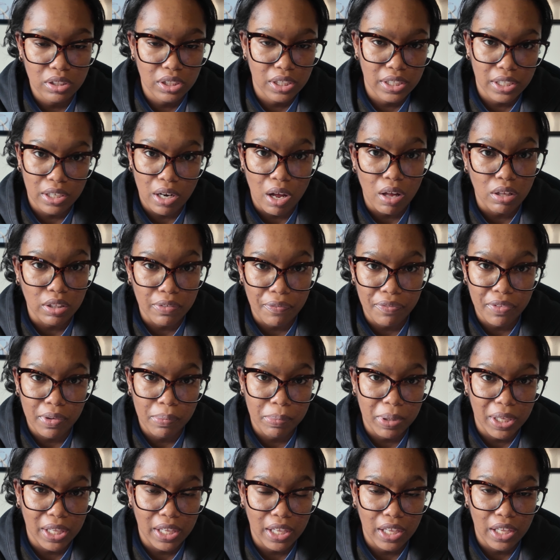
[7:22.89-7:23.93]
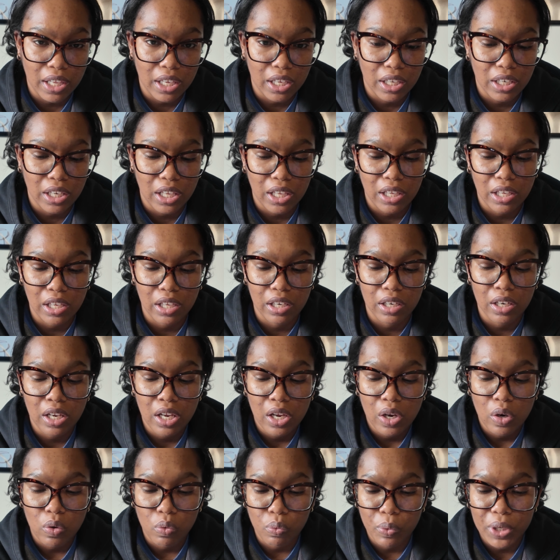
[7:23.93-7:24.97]
get all of them again and
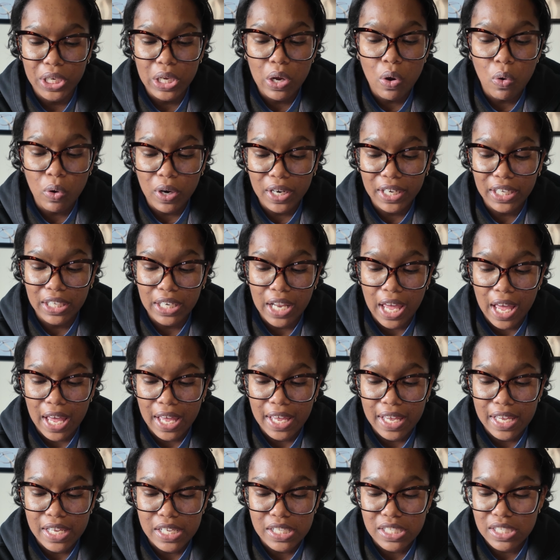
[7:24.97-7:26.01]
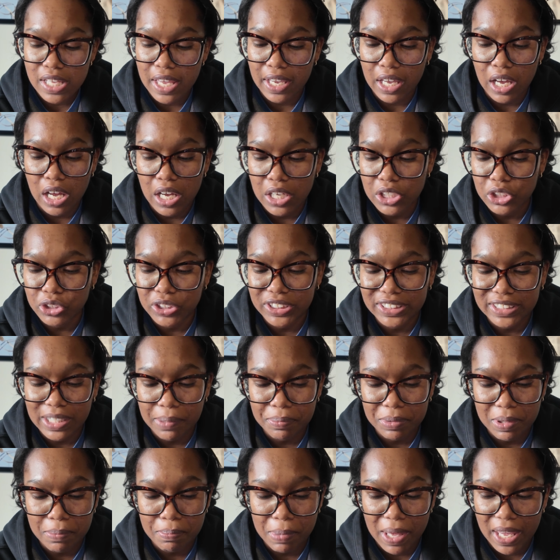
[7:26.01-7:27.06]
reorganize like
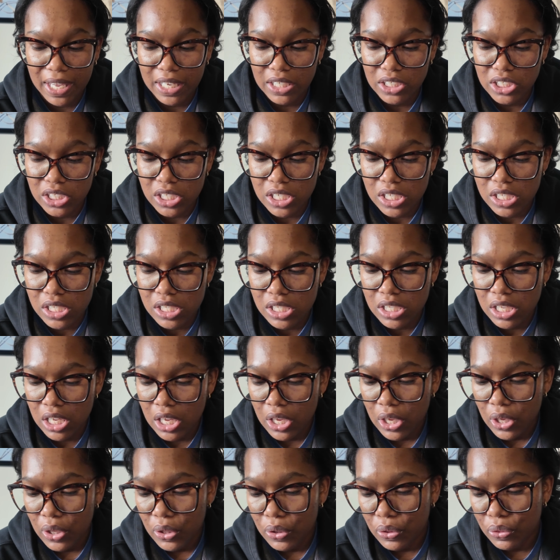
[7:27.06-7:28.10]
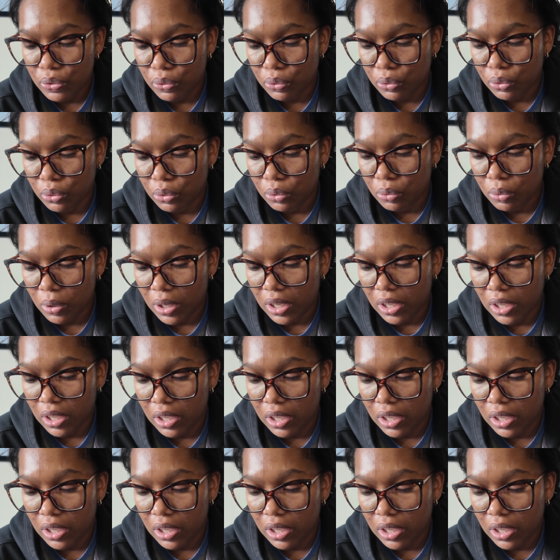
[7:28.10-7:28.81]
100-something pages through